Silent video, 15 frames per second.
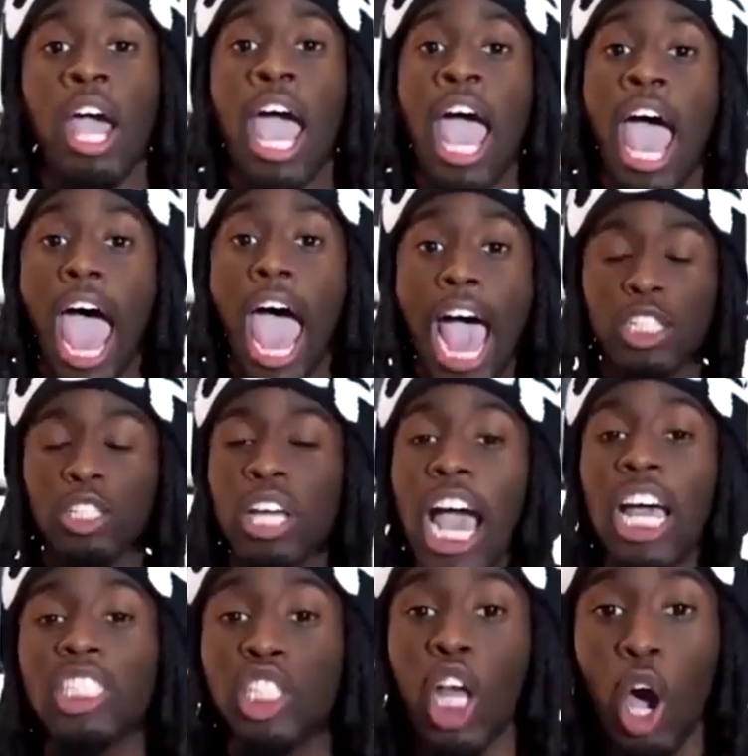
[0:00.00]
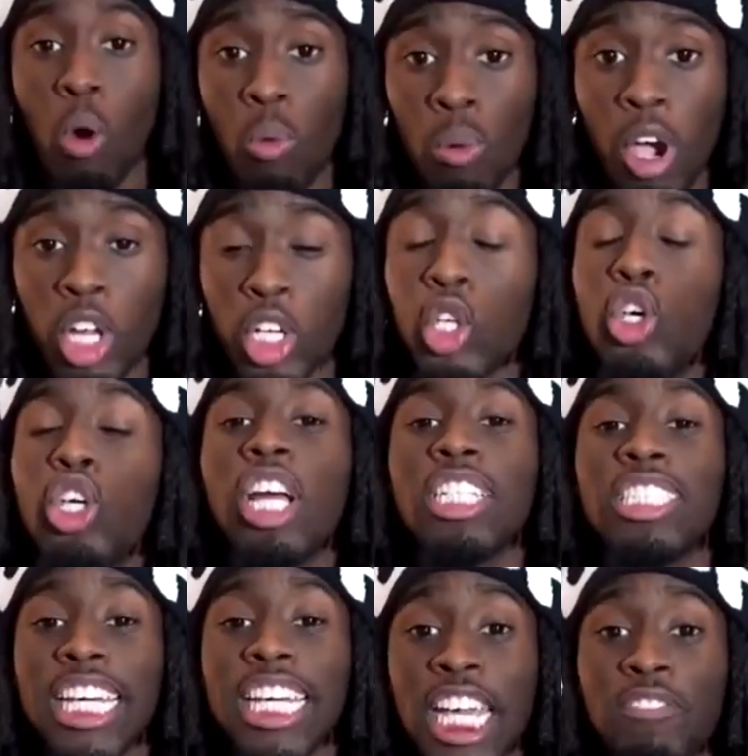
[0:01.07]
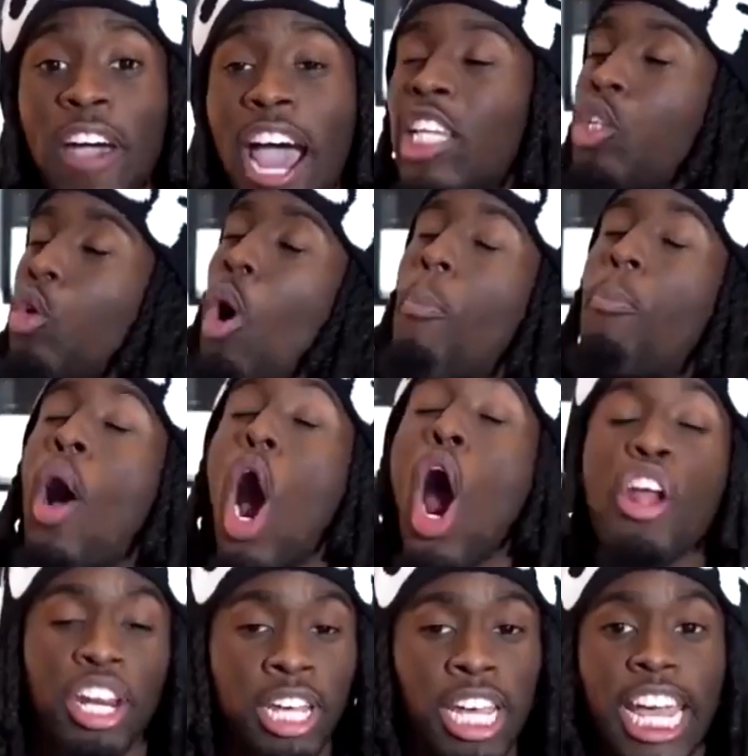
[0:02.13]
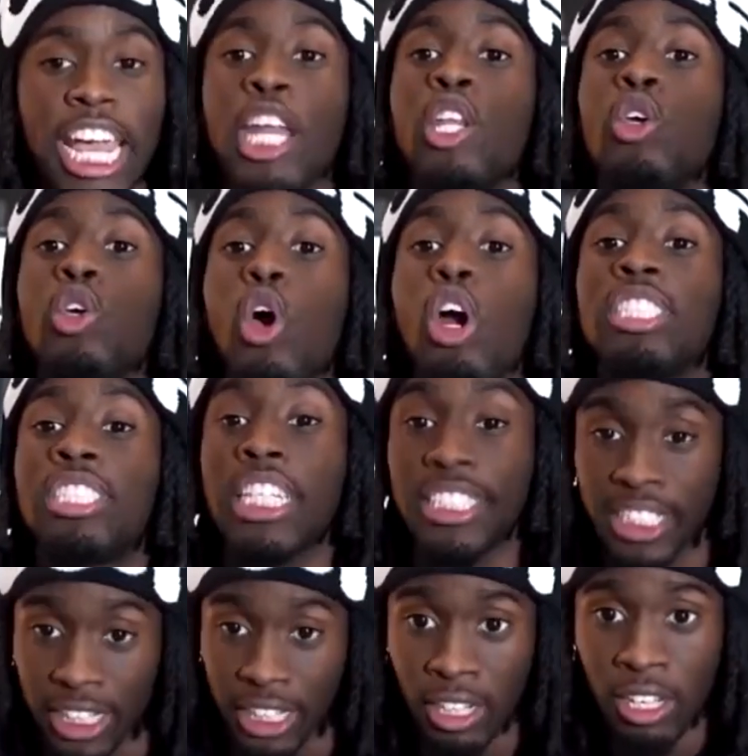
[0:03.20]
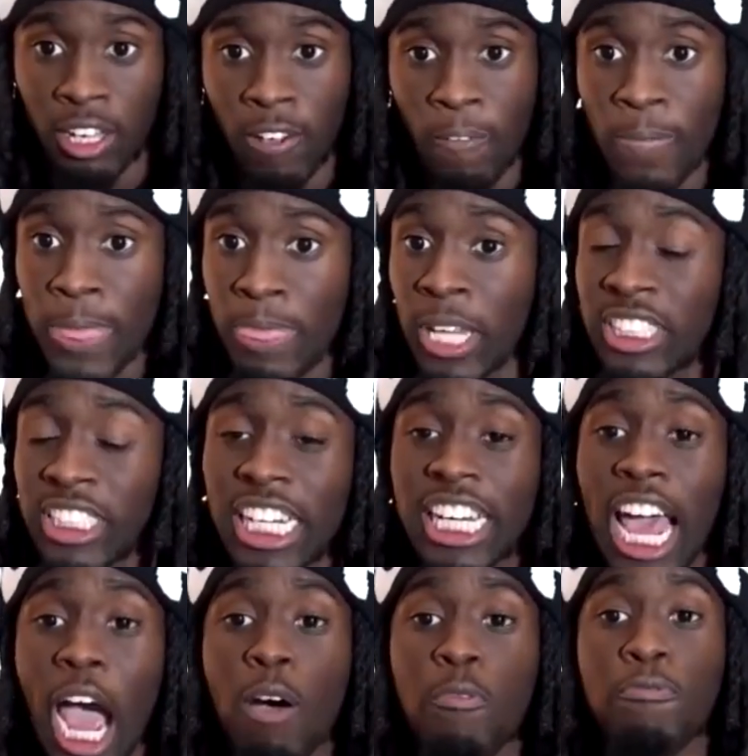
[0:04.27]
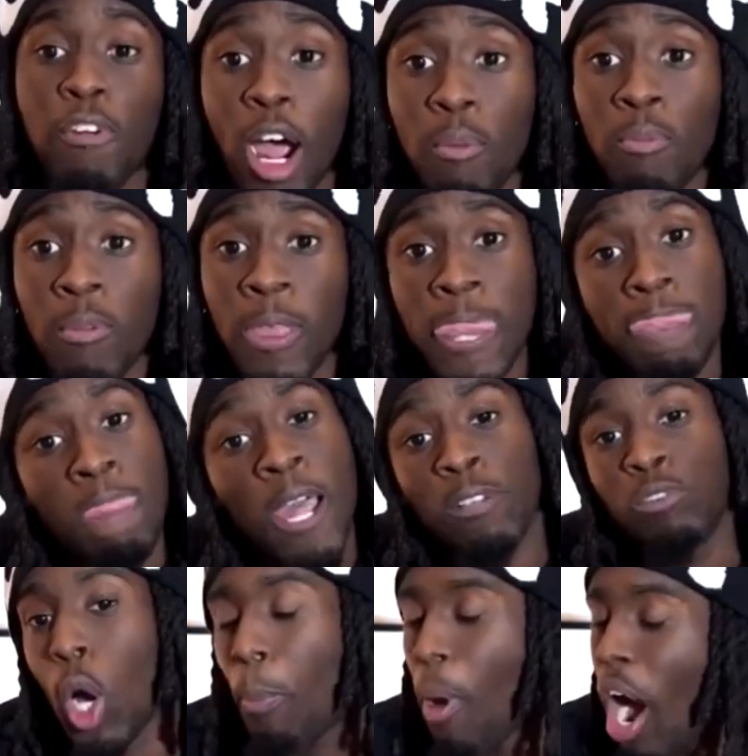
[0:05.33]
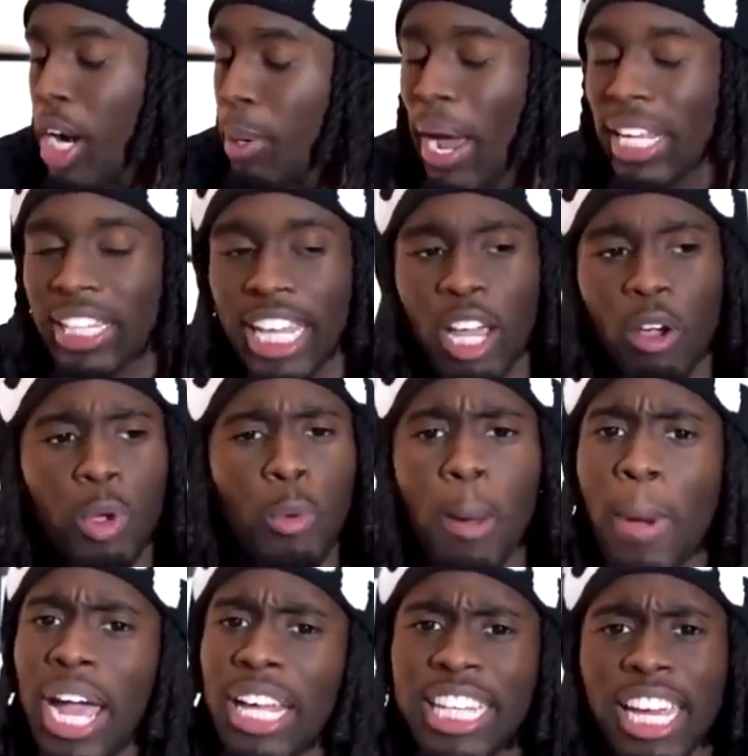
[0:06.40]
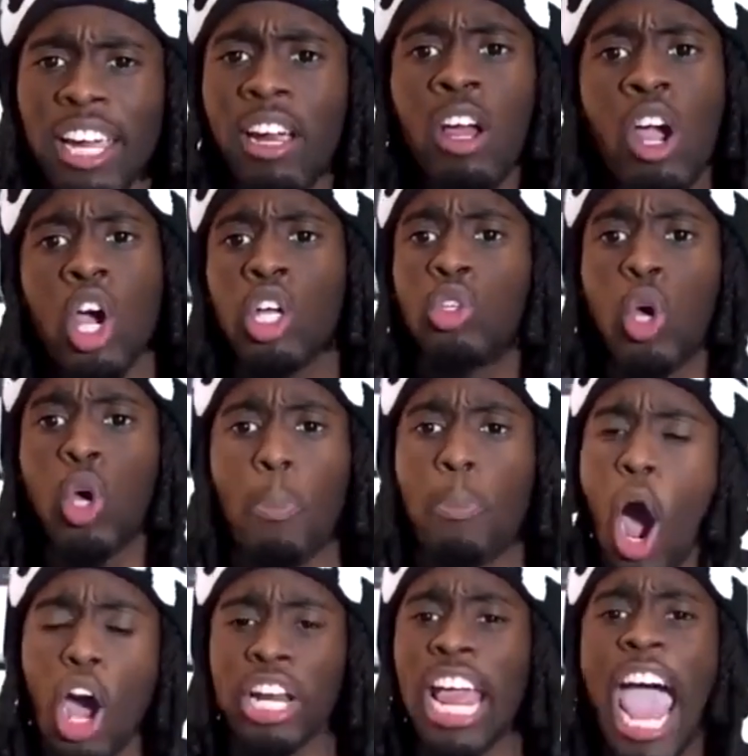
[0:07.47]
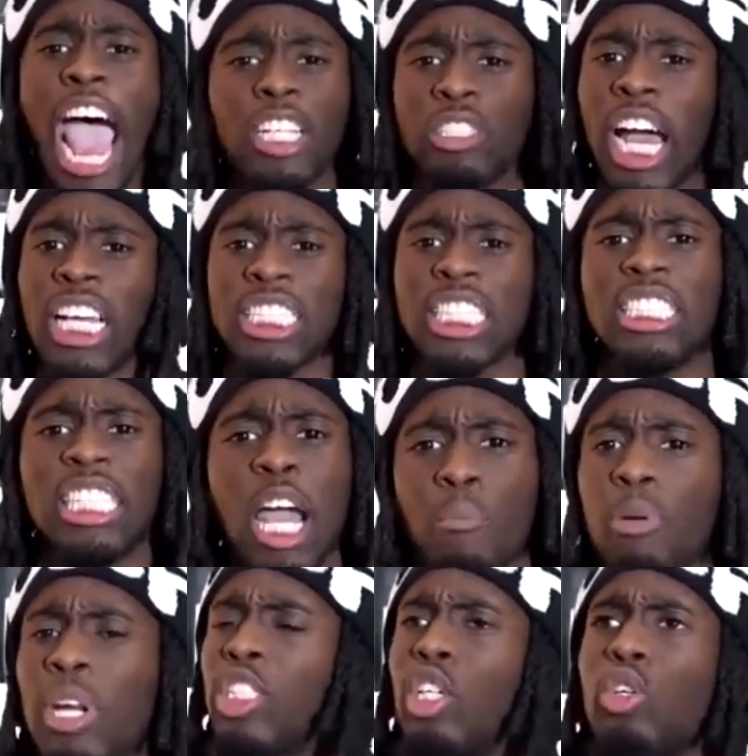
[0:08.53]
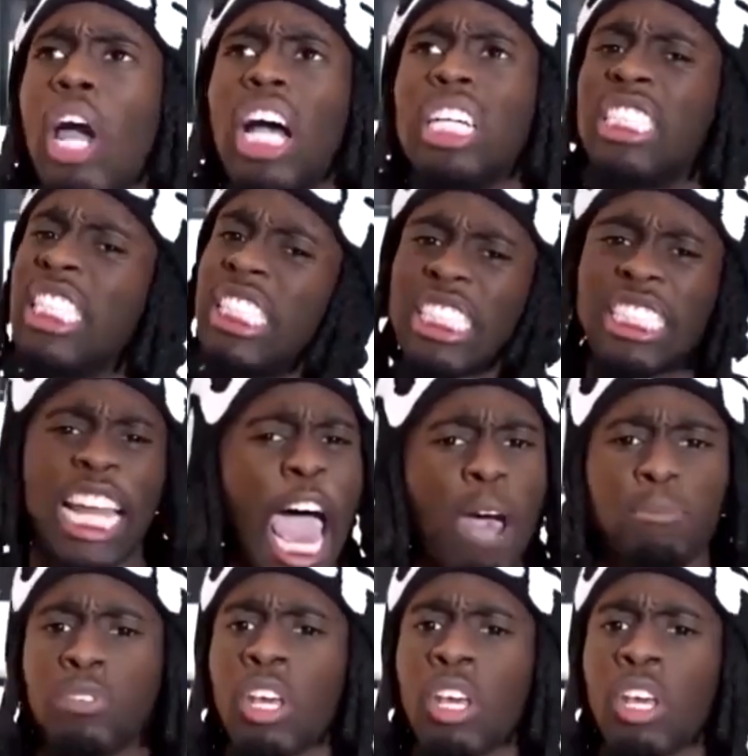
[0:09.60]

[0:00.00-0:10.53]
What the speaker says: As you guys know, Ooh. New Year's Eve, I threw a party in New York City. The city that I'm from, threw a party back there. We went back there, threw a party. As you guys can see, I'm pretty sure you guys seen snaps,